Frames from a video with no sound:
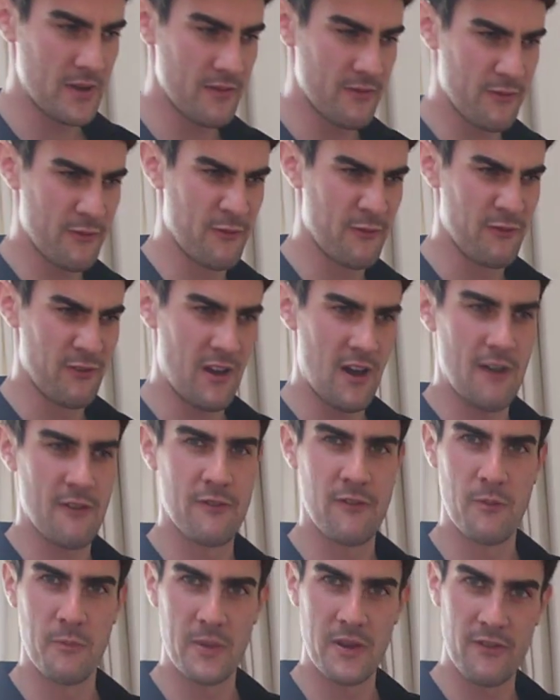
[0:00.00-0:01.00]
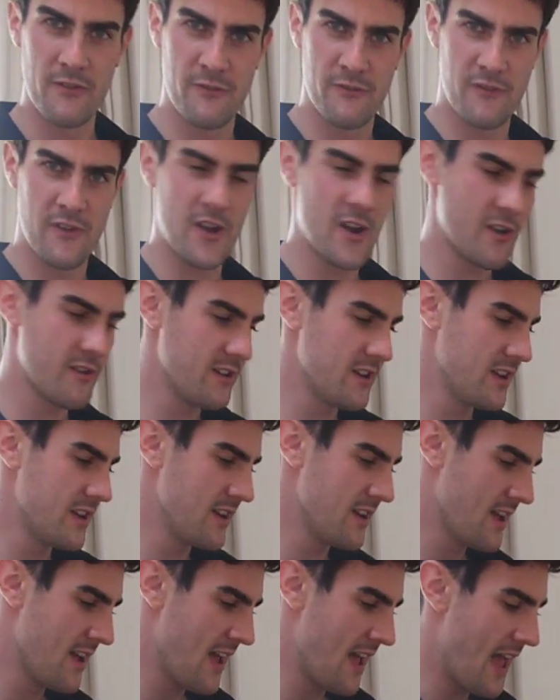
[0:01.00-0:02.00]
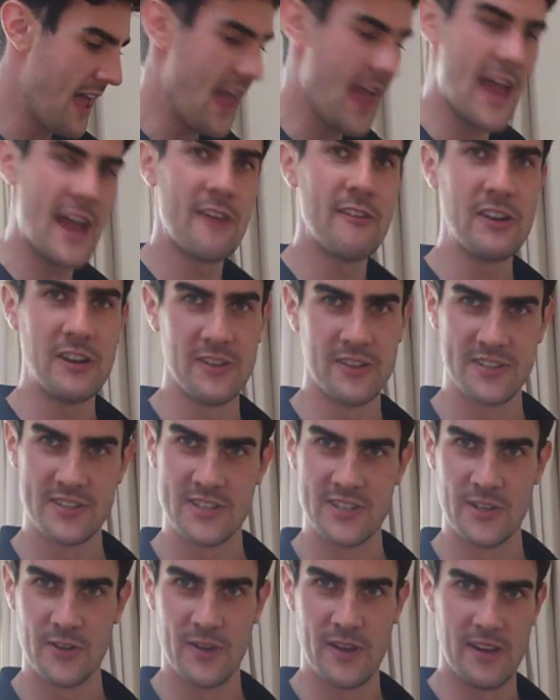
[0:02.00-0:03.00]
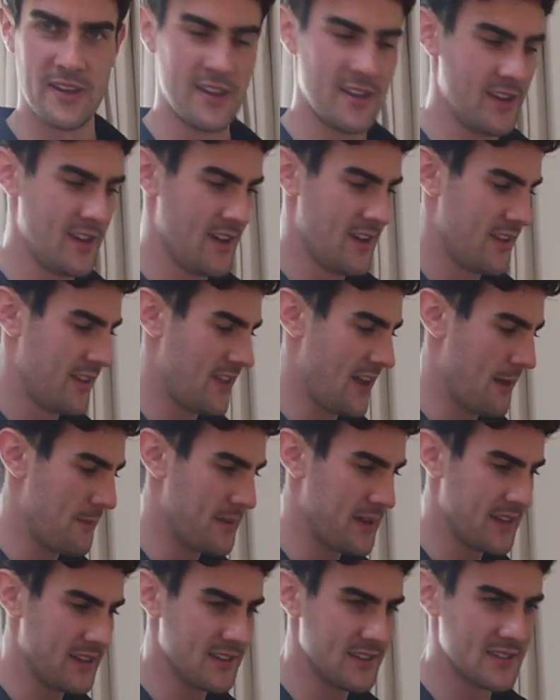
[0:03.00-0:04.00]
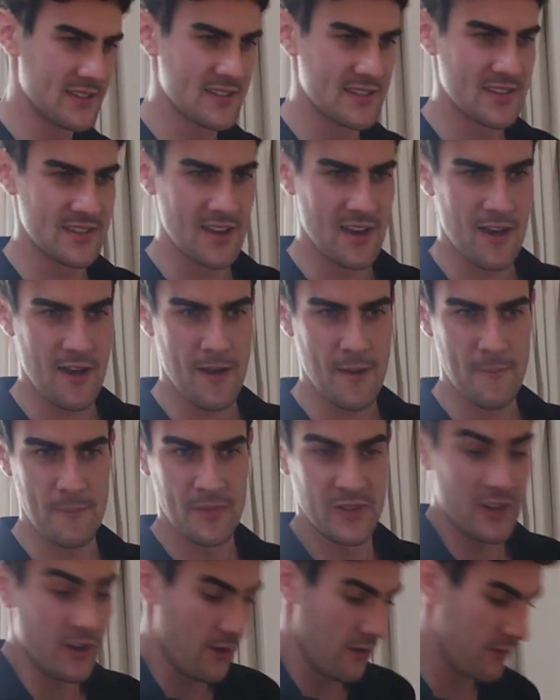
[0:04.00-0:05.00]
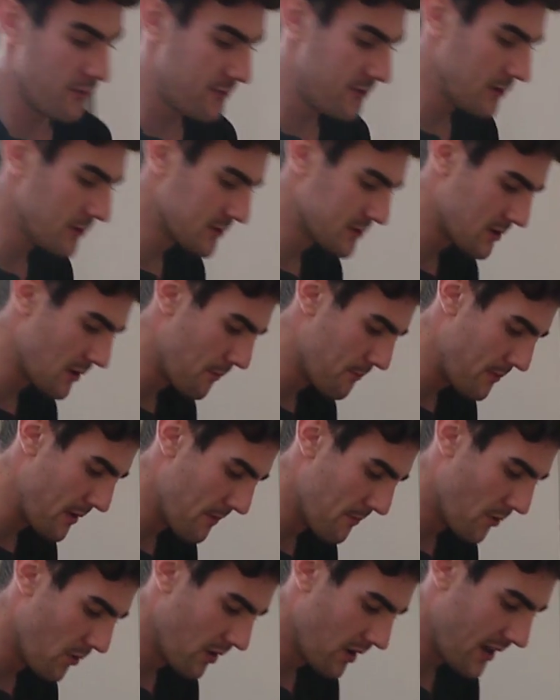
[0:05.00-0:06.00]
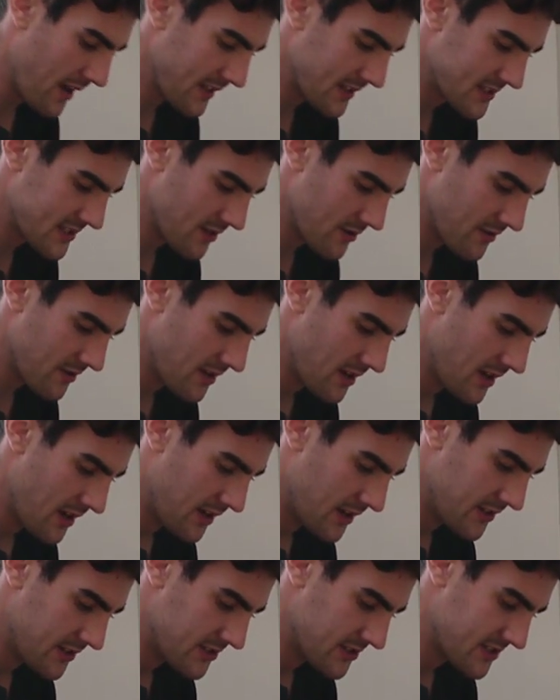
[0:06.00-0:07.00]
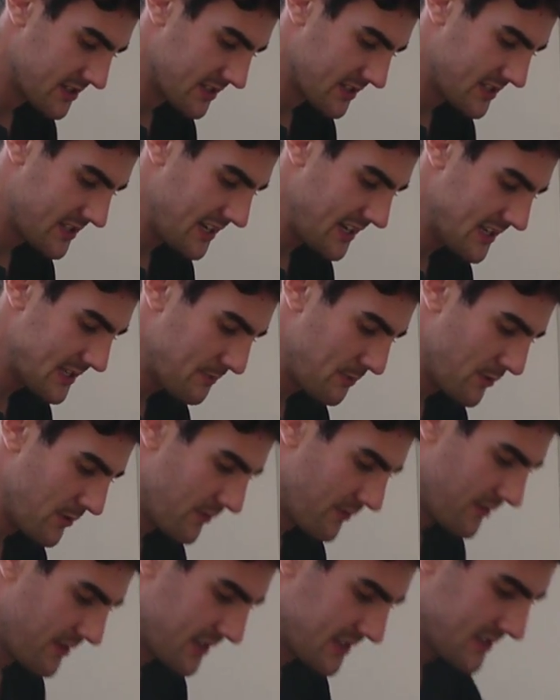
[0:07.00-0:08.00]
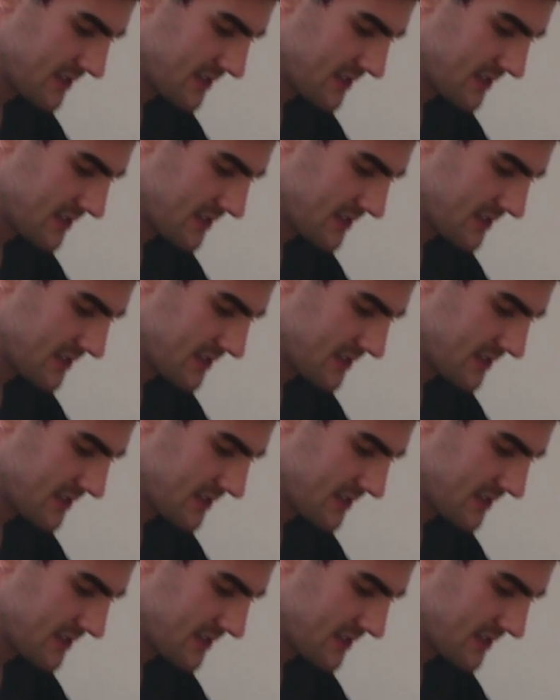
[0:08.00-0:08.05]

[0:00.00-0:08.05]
of fluff, a bit of furry airiness to it. That means, you know, it feels a bit more light. So just a teaspoon of this